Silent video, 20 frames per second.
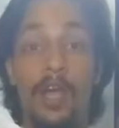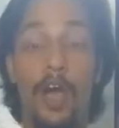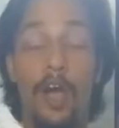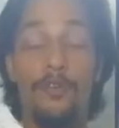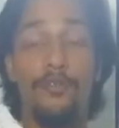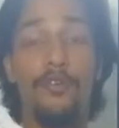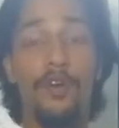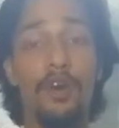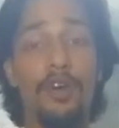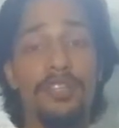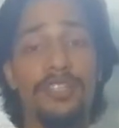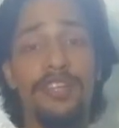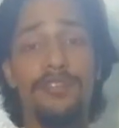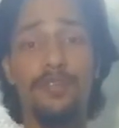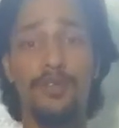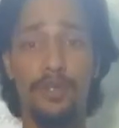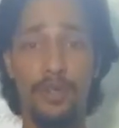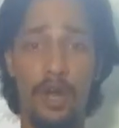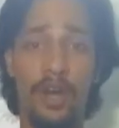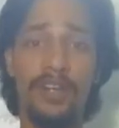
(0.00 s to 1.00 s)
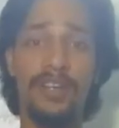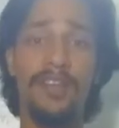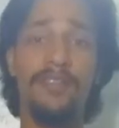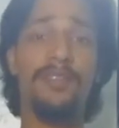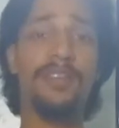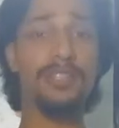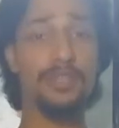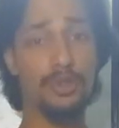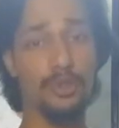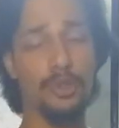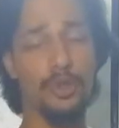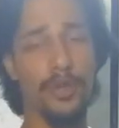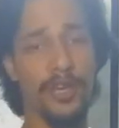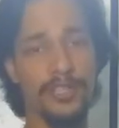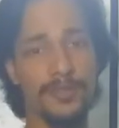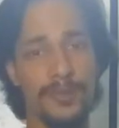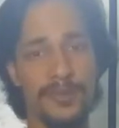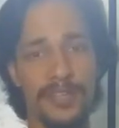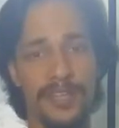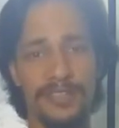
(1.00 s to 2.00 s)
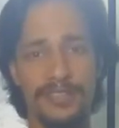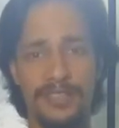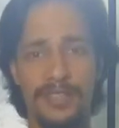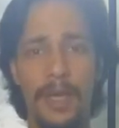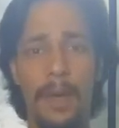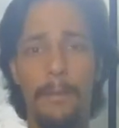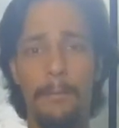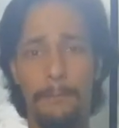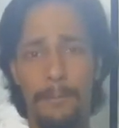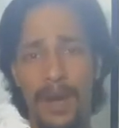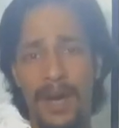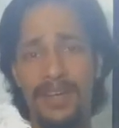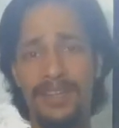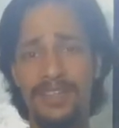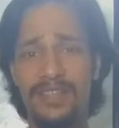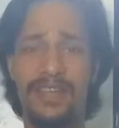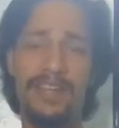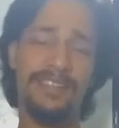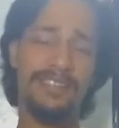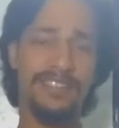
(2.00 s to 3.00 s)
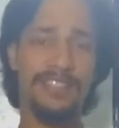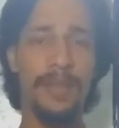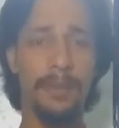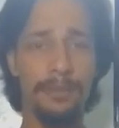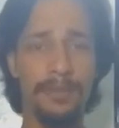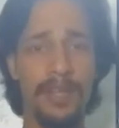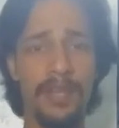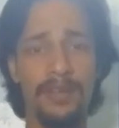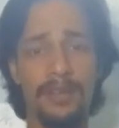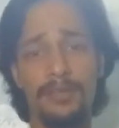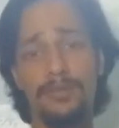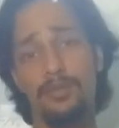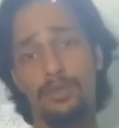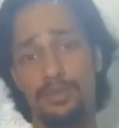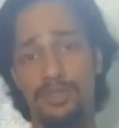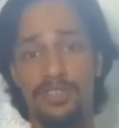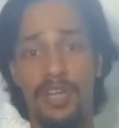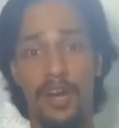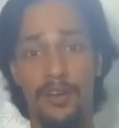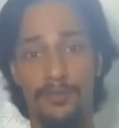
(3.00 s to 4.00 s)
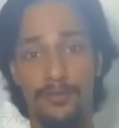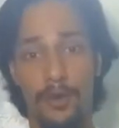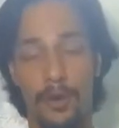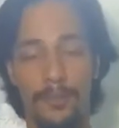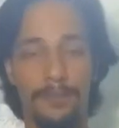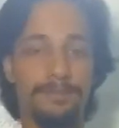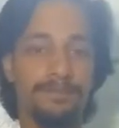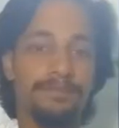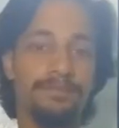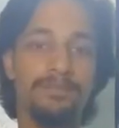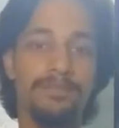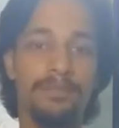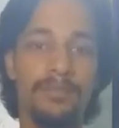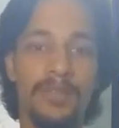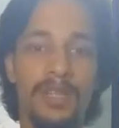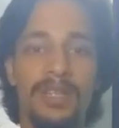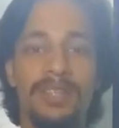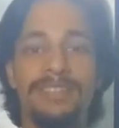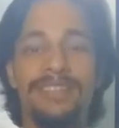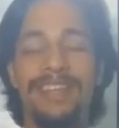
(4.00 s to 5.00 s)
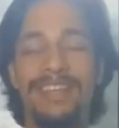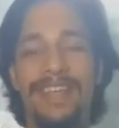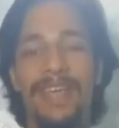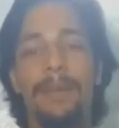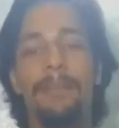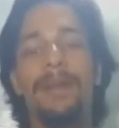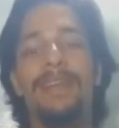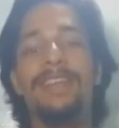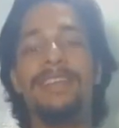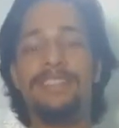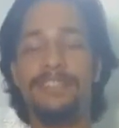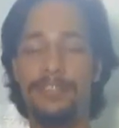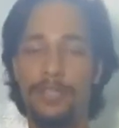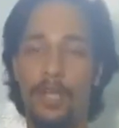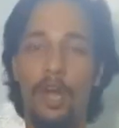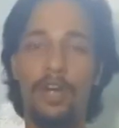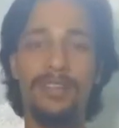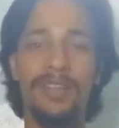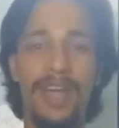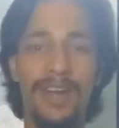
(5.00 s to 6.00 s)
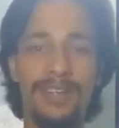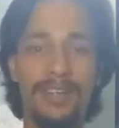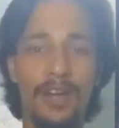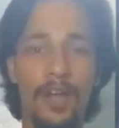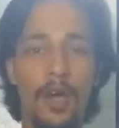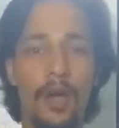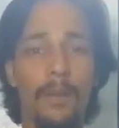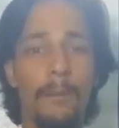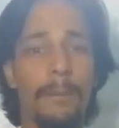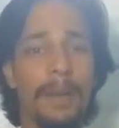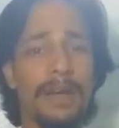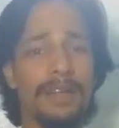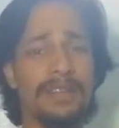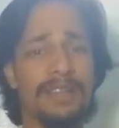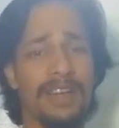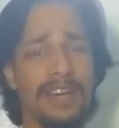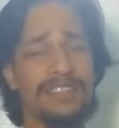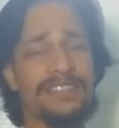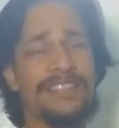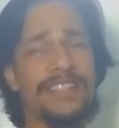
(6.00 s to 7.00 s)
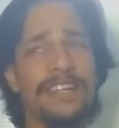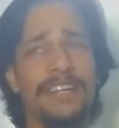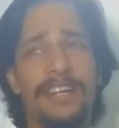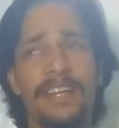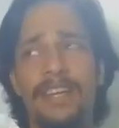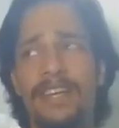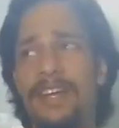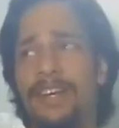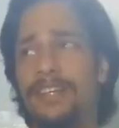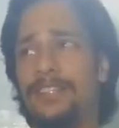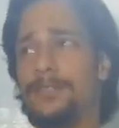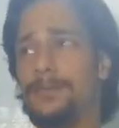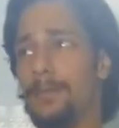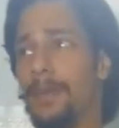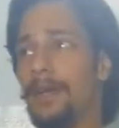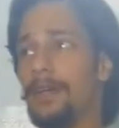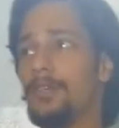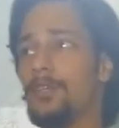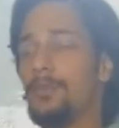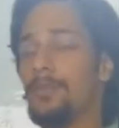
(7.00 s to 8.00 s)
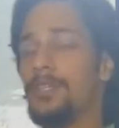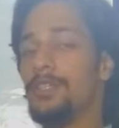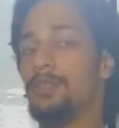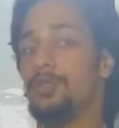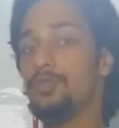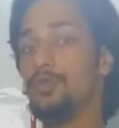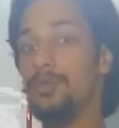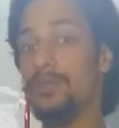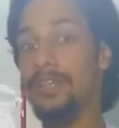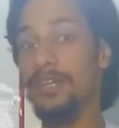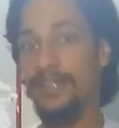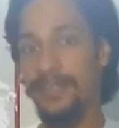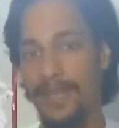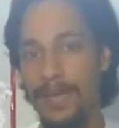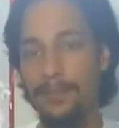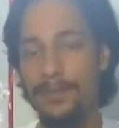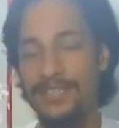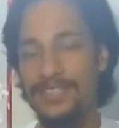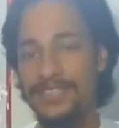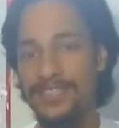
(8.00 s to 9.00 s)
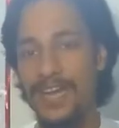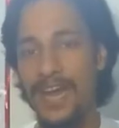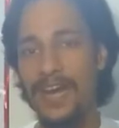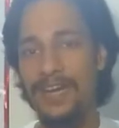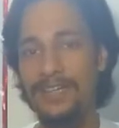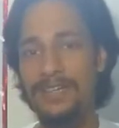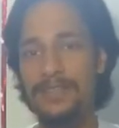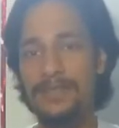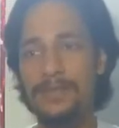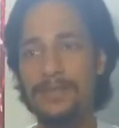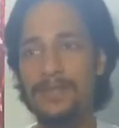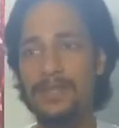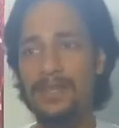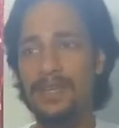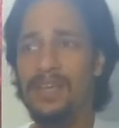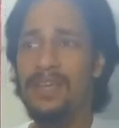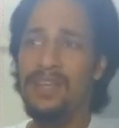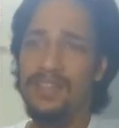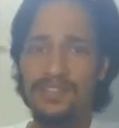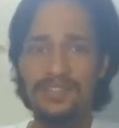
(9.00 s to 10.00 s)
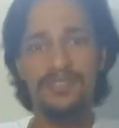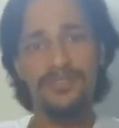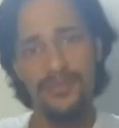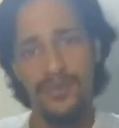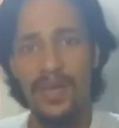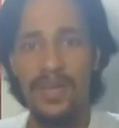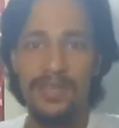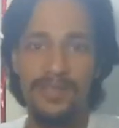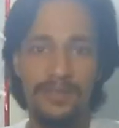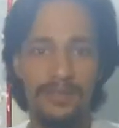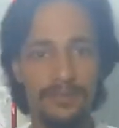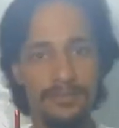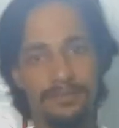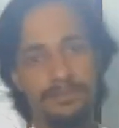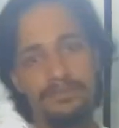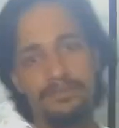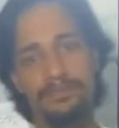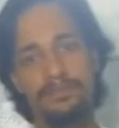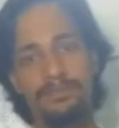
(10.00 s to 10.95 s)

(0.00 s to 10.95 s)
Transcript: Of course, it would not give a studio experience, but it's something to start from. The cable is not that long, but considering it is meant to be used with a table stand, it's fine.